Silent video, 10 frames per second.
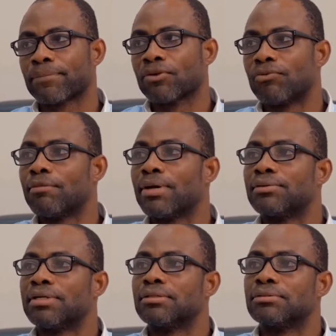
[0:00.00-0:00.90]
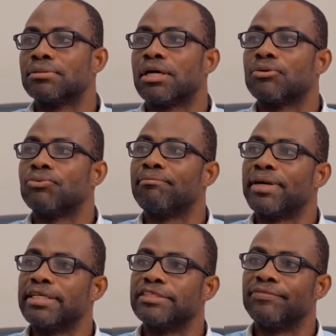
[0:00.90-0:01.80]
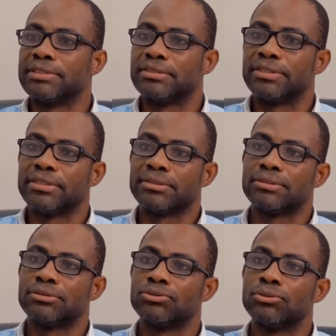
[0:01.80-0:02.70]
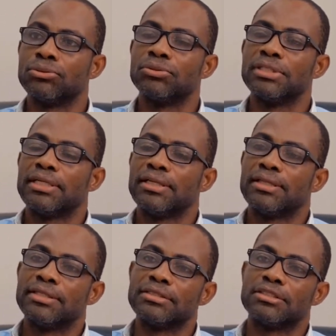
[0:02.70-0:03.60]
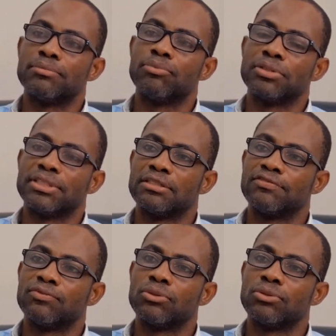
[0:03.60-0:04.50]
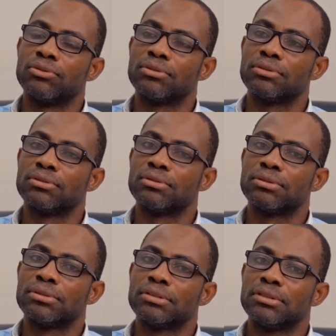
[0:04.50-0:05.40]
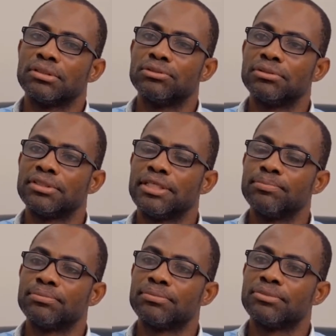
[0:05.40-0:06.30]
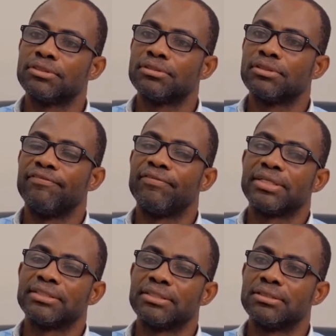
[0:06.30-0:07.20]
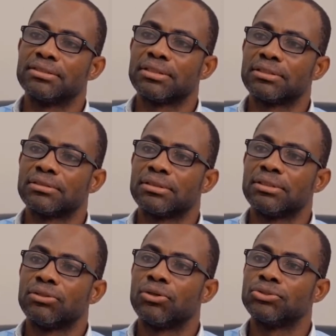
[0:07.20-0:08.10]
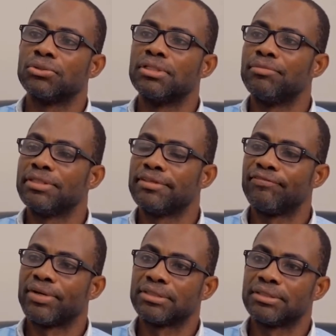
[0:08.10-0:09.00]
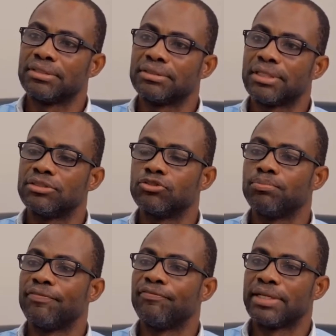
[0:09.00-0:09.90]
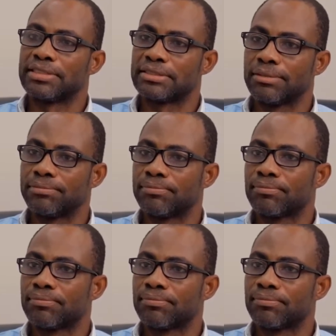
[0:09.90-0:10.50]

What about how we manage visitors? So this is important to keep infections or to limit infections and to prevent them.